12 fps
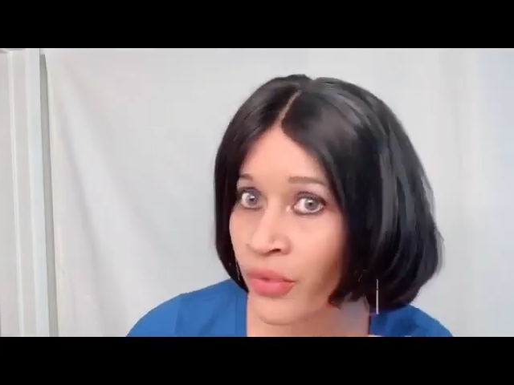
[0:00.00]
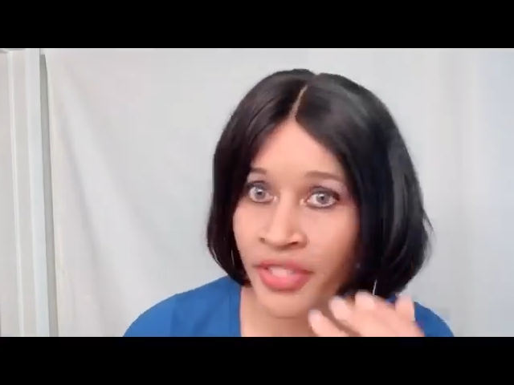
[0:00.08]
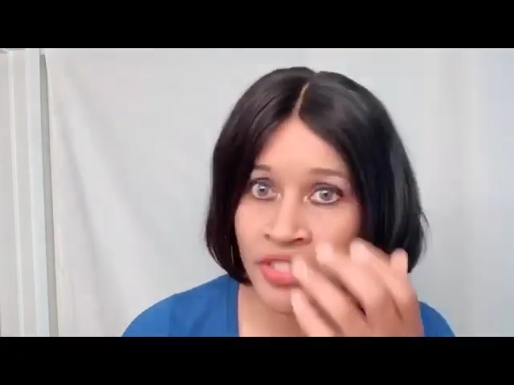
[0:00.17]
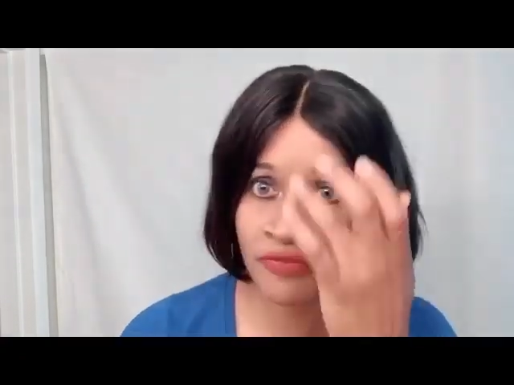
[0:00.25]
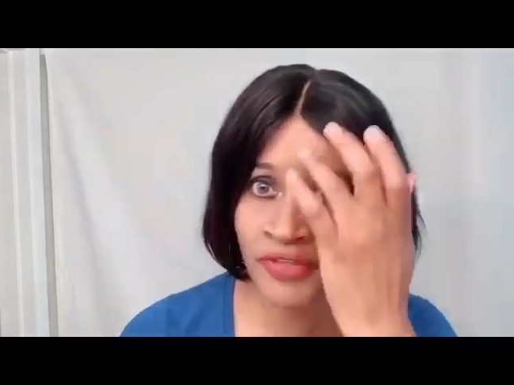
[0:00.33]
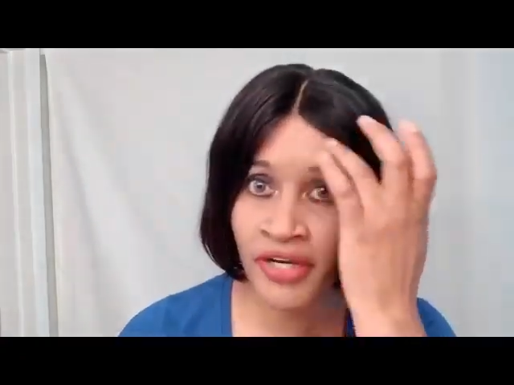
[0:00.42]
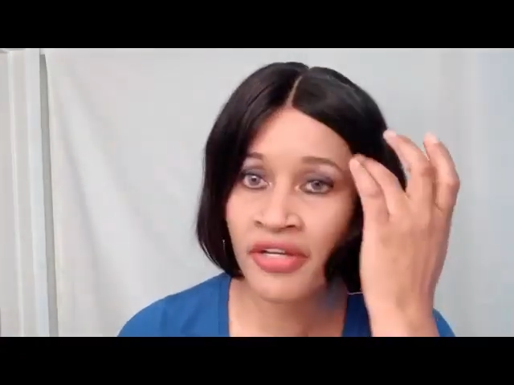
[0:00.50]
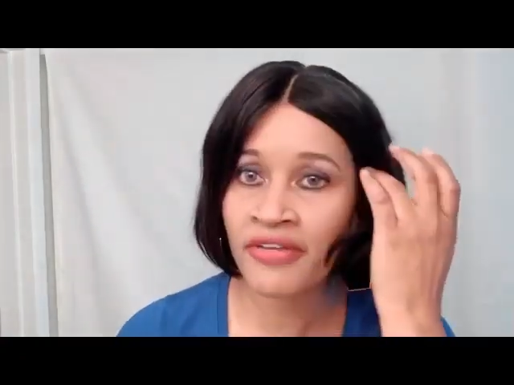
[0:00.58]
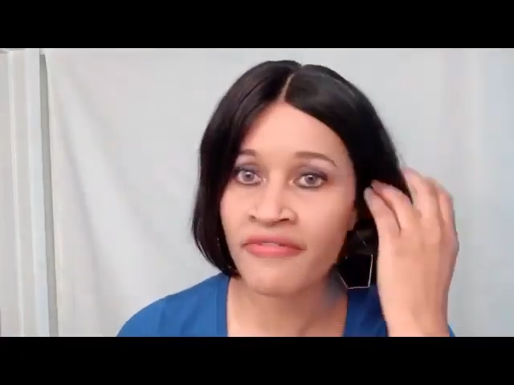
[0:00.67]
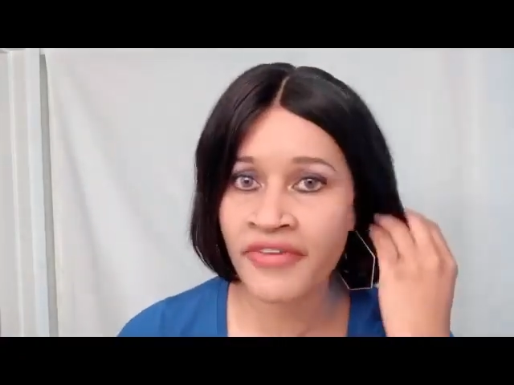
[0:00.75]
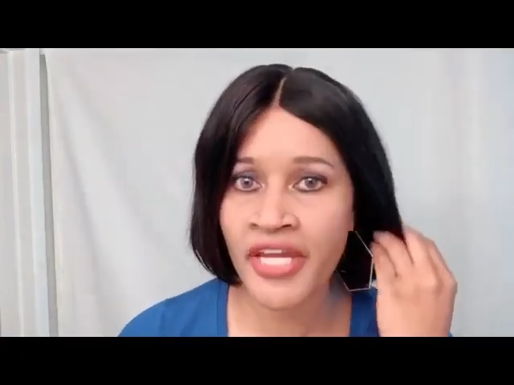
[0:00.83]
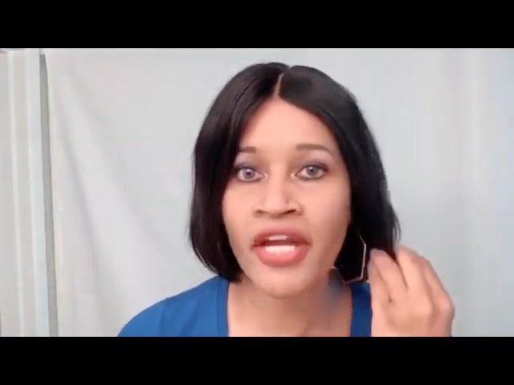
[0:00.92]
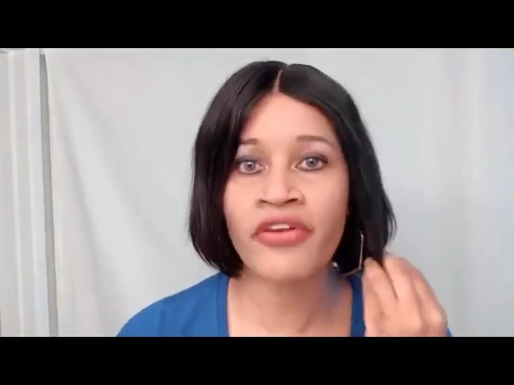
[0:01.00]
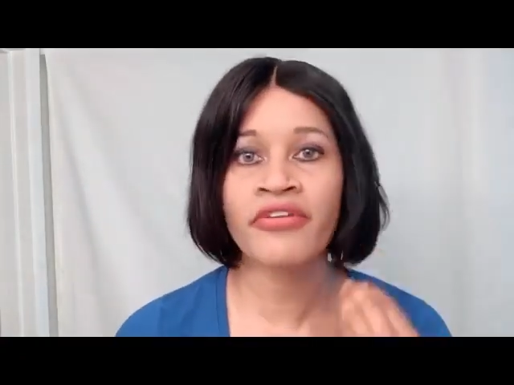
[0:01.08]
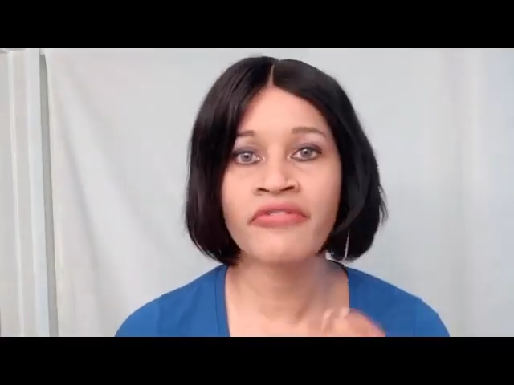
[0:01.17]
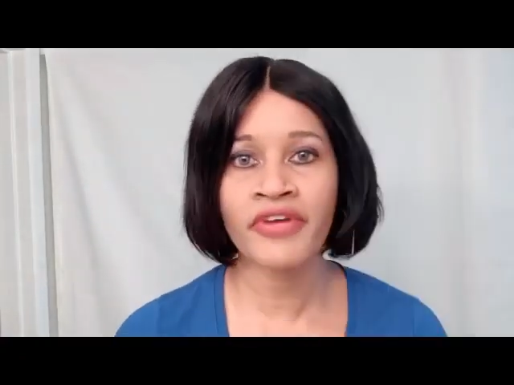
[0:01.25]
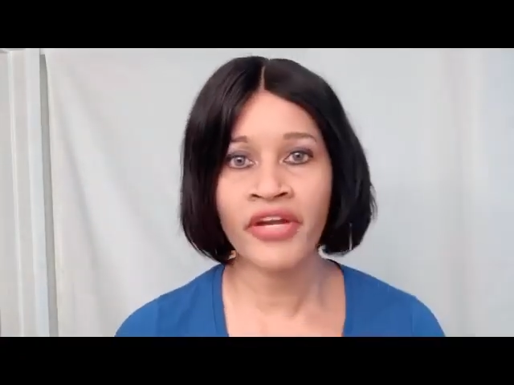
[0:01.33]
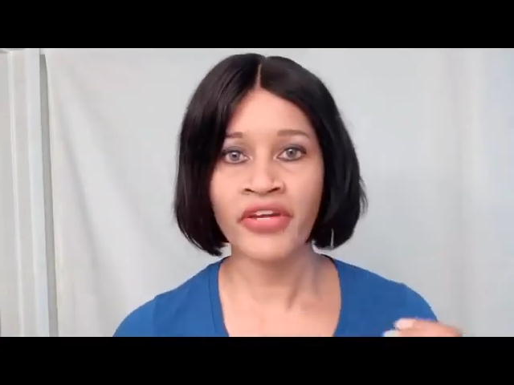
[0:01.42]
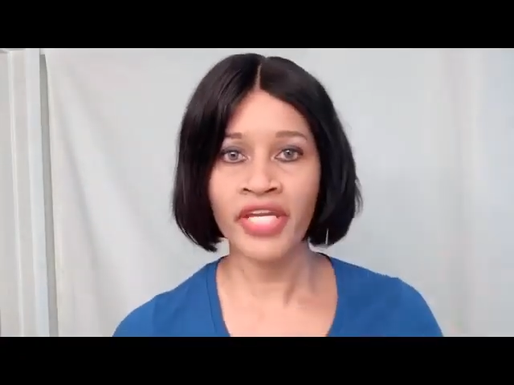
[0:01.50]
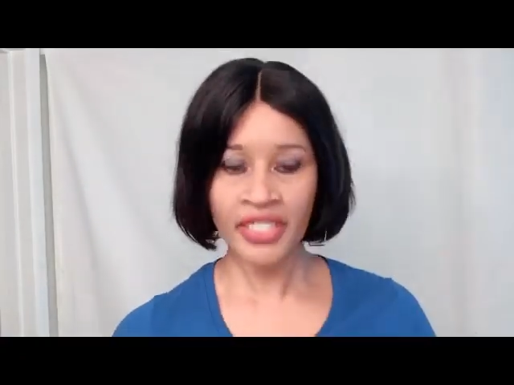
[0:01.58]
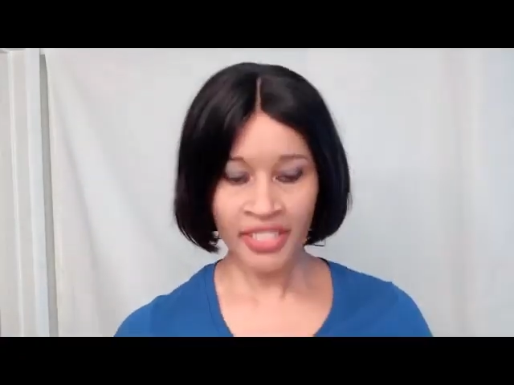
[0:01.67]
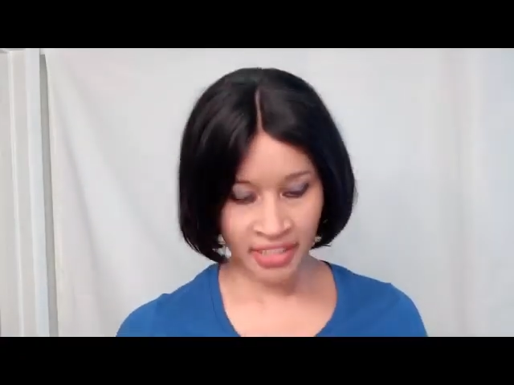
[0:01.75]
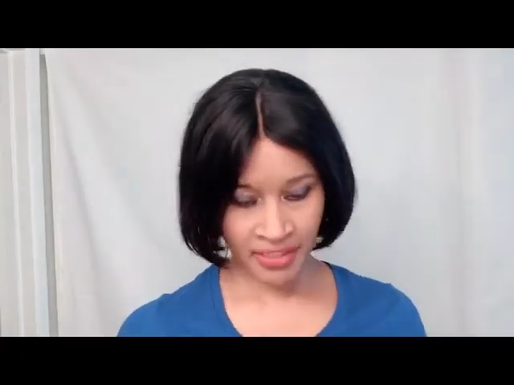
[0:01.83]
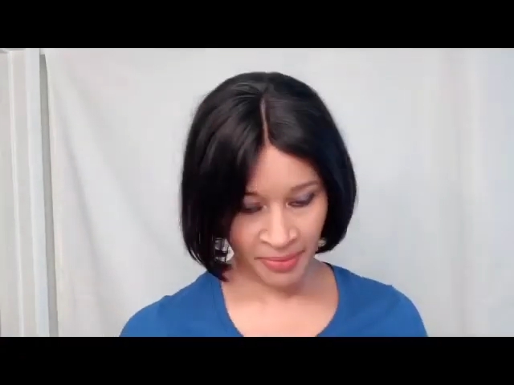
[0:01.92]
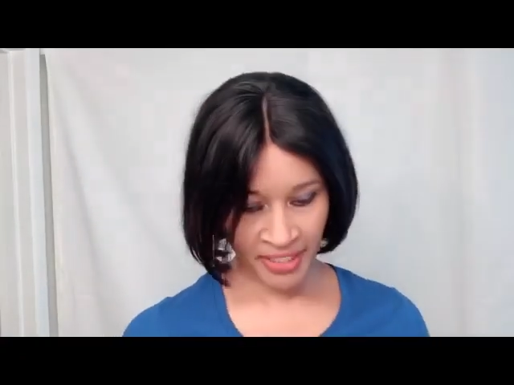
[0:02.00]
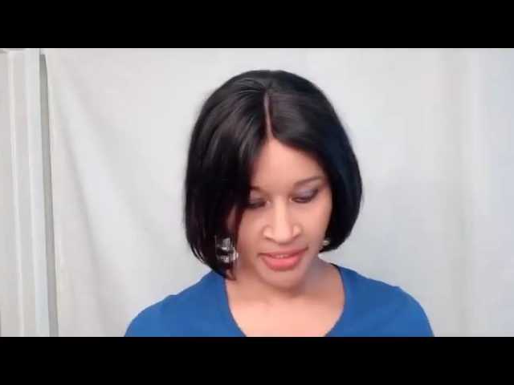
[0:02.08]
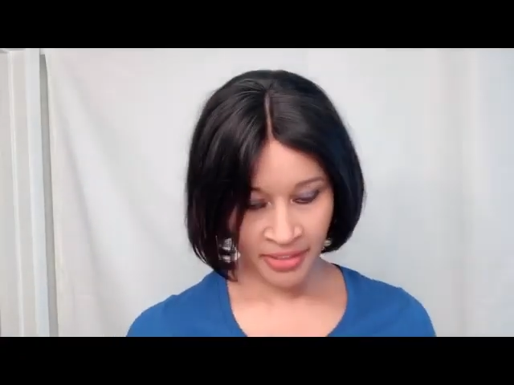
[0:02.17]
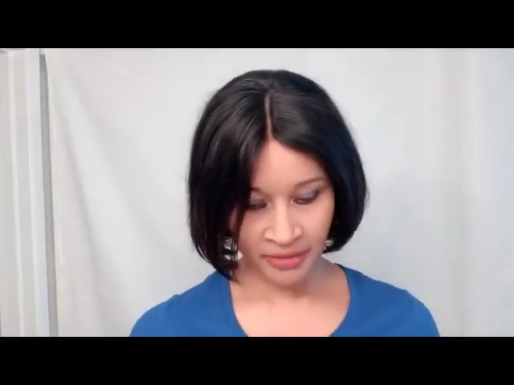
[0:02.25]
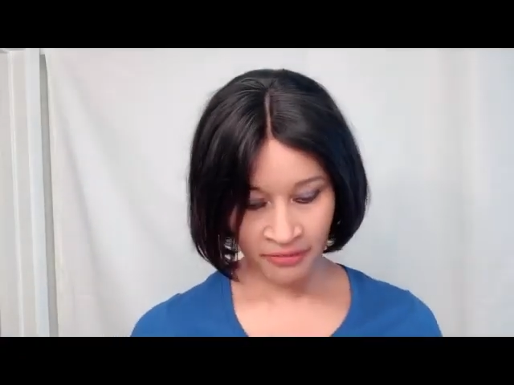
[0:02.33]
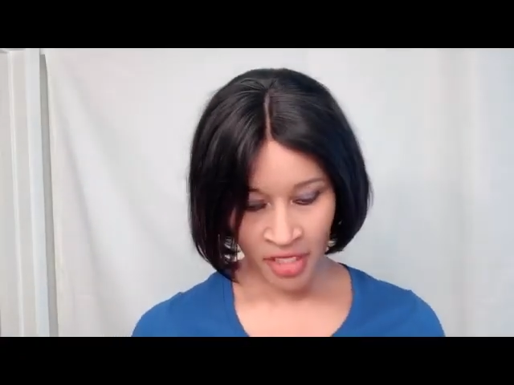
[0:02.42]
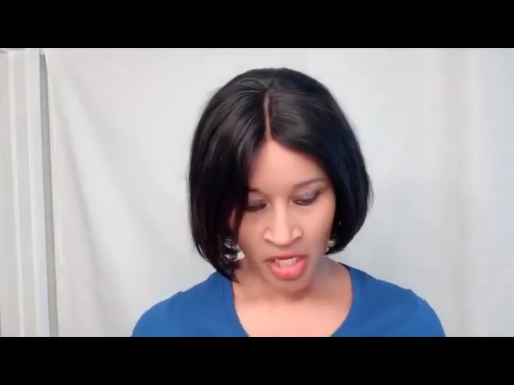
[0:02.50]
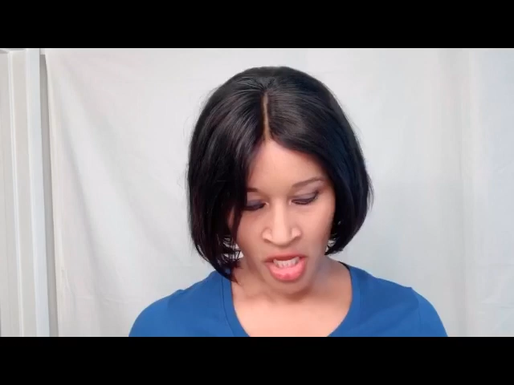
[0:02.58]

it's very, very, very inexpensive.